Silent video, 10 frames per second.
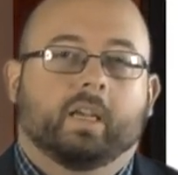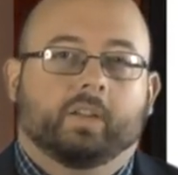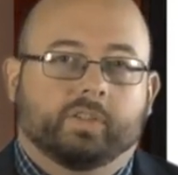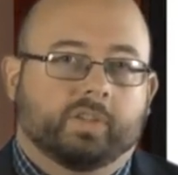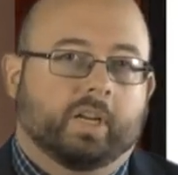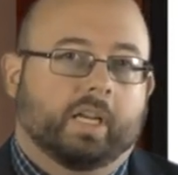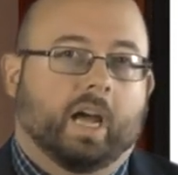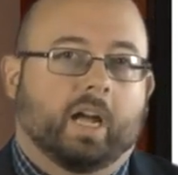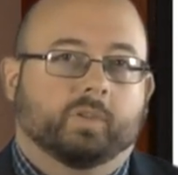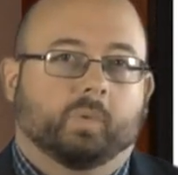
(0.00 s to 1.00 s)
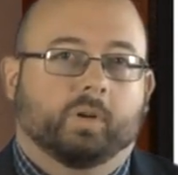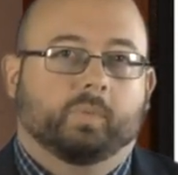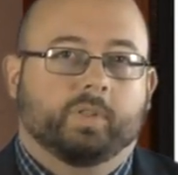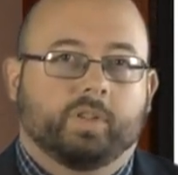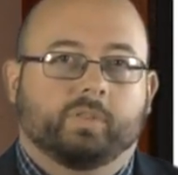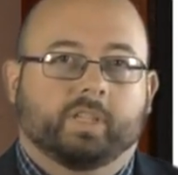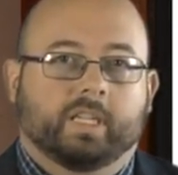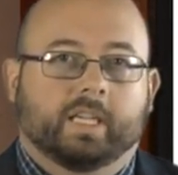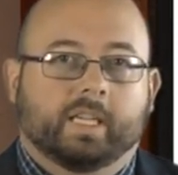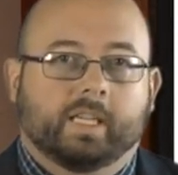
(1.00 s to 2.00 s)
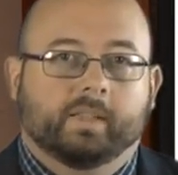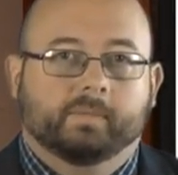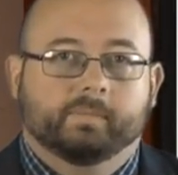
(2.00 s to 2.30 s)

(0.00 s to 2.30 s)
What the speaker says: to study God's Word with you today.